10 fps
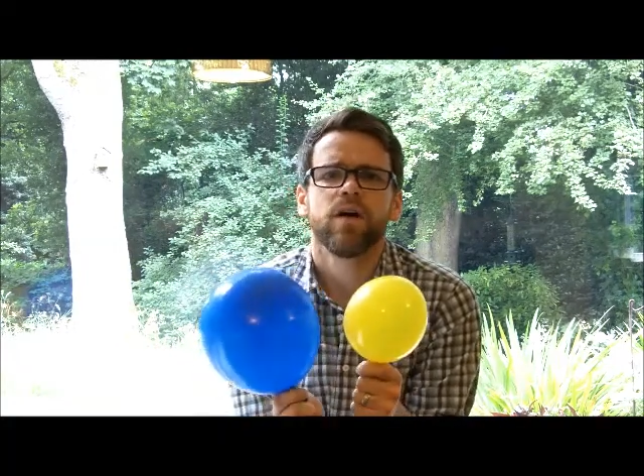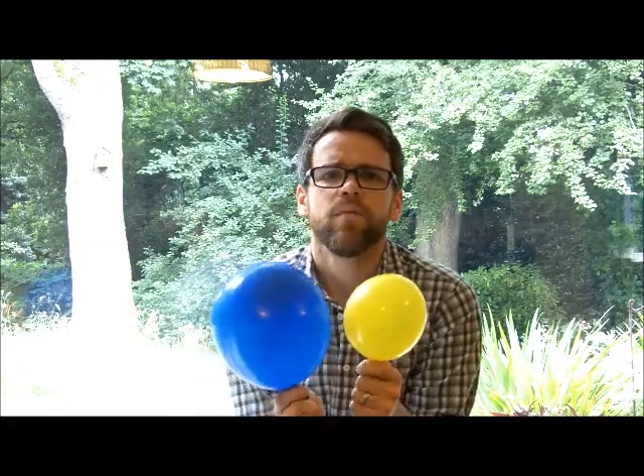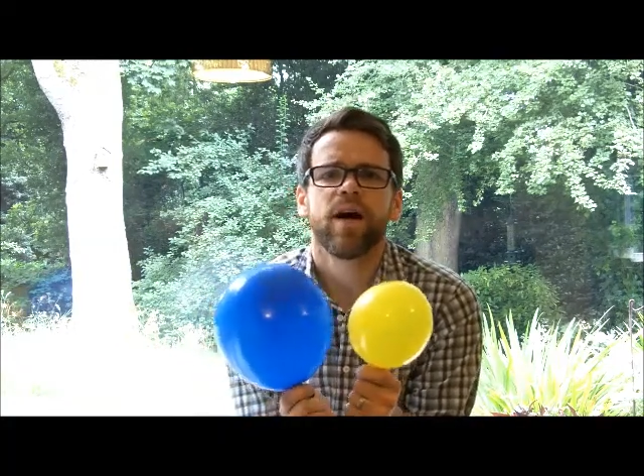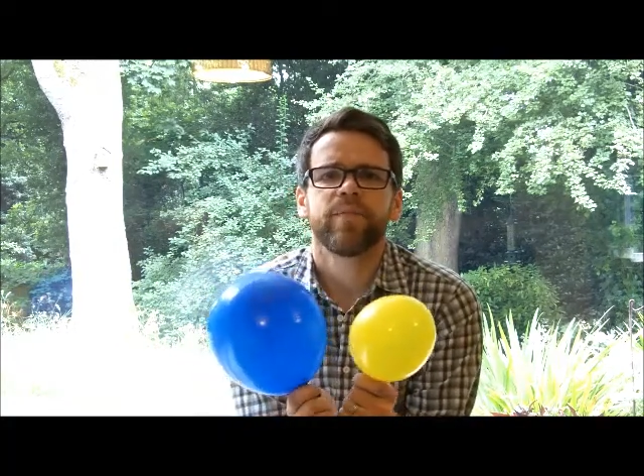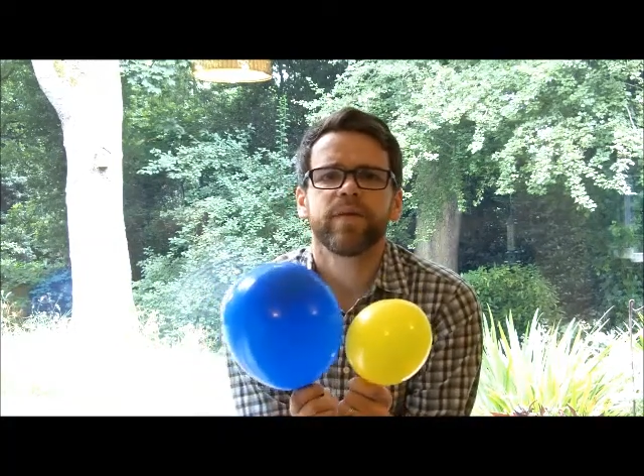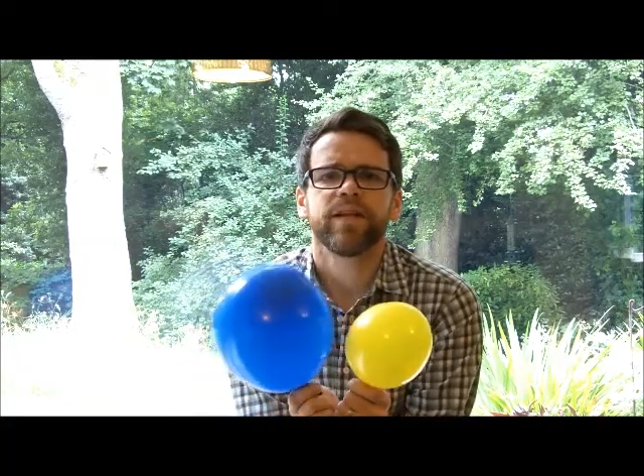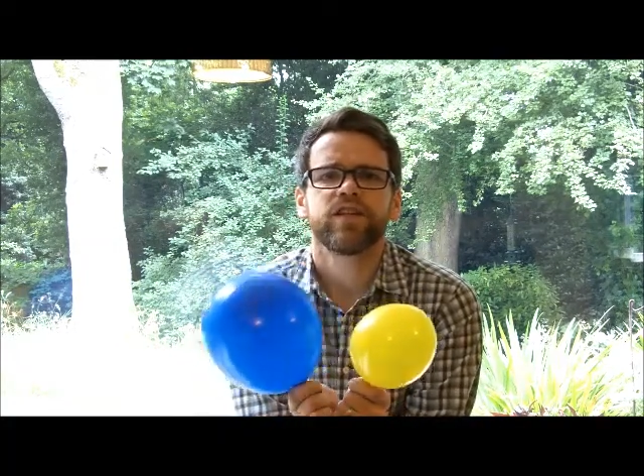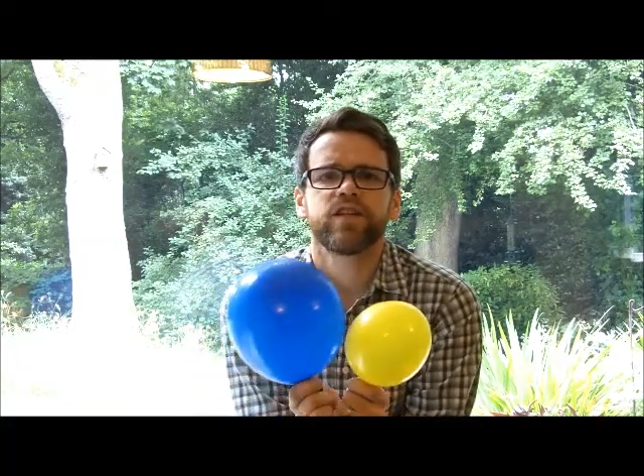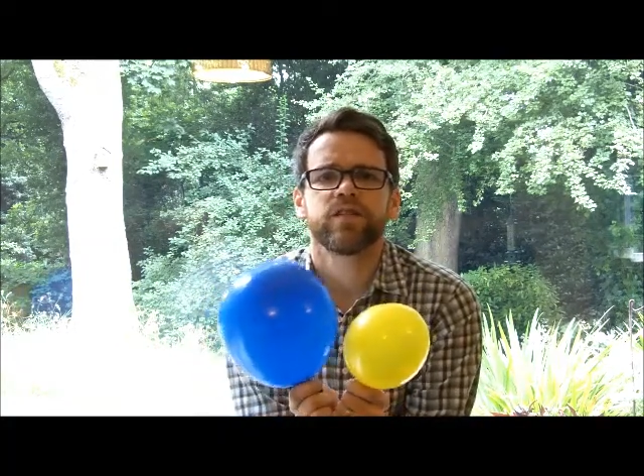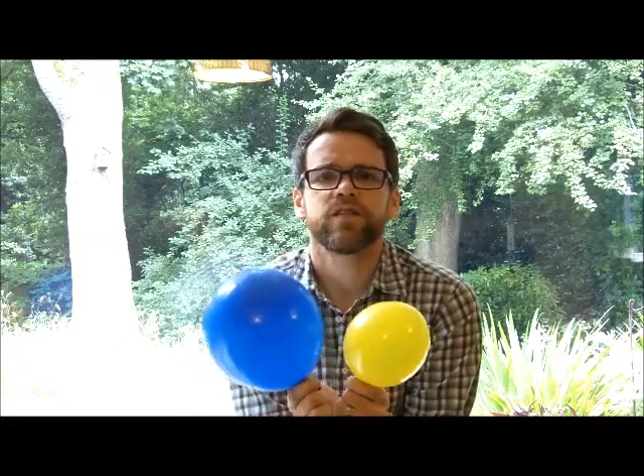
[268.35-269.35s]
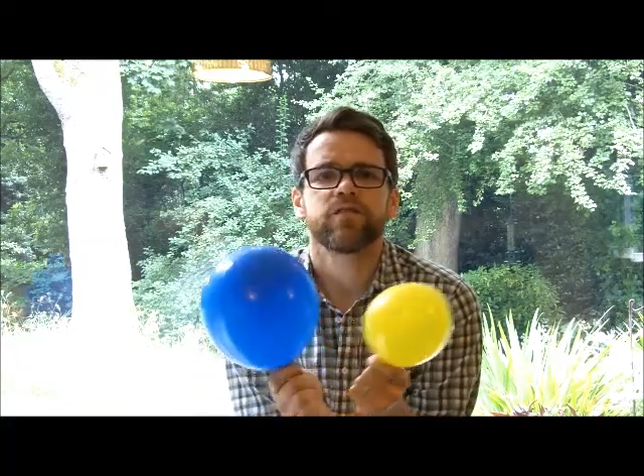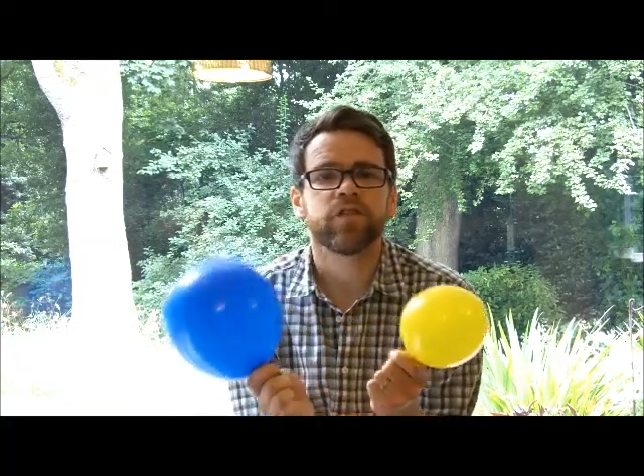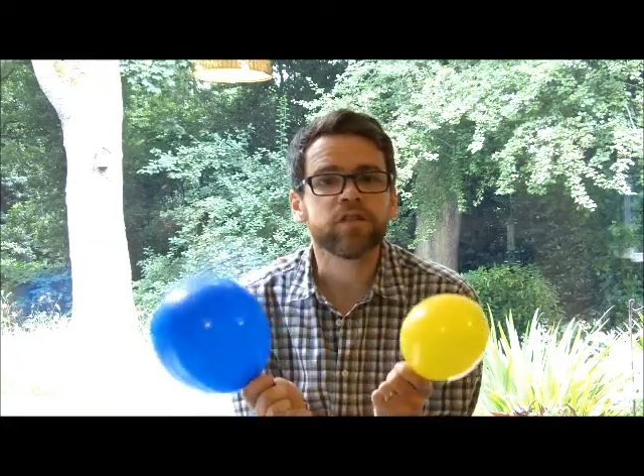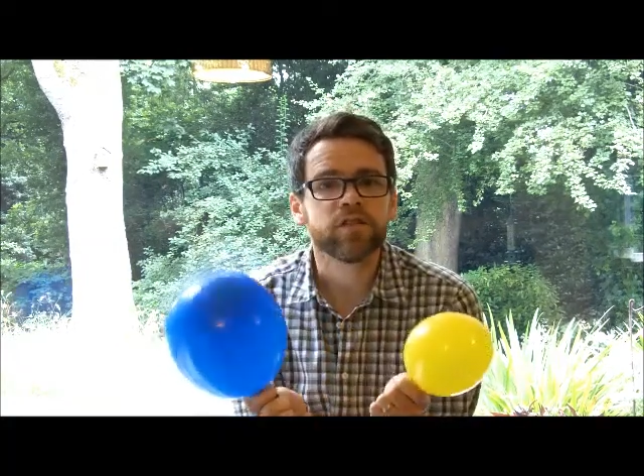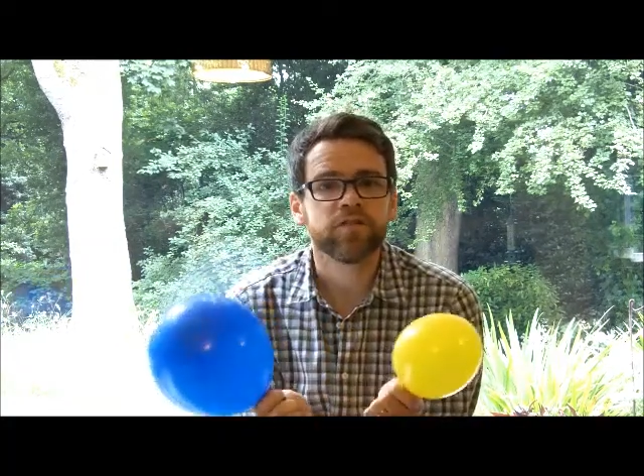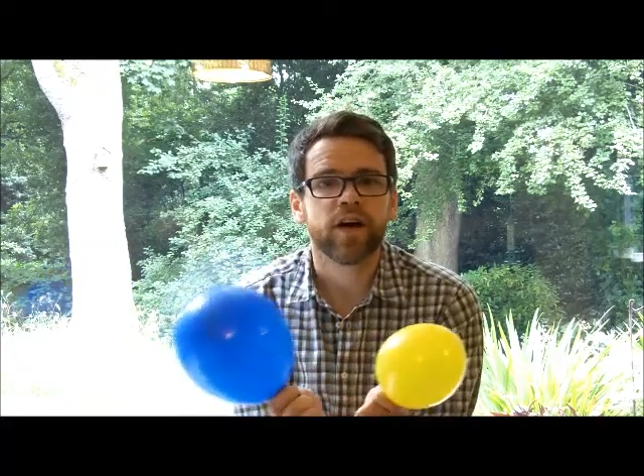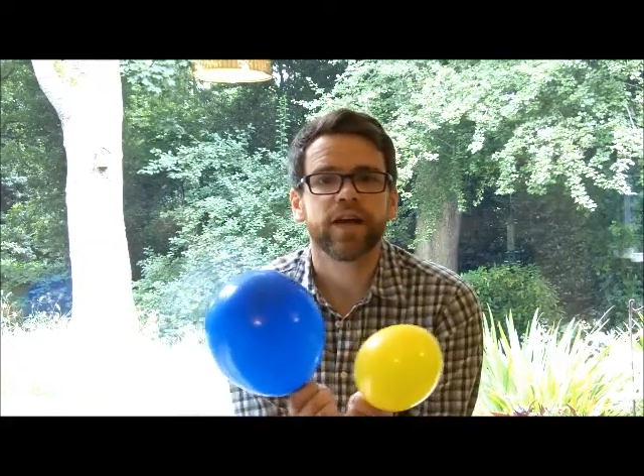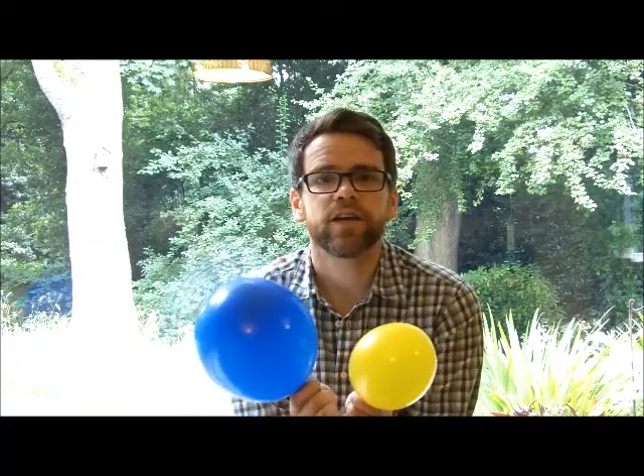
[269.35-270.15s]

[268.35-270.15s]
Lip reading: populations diversify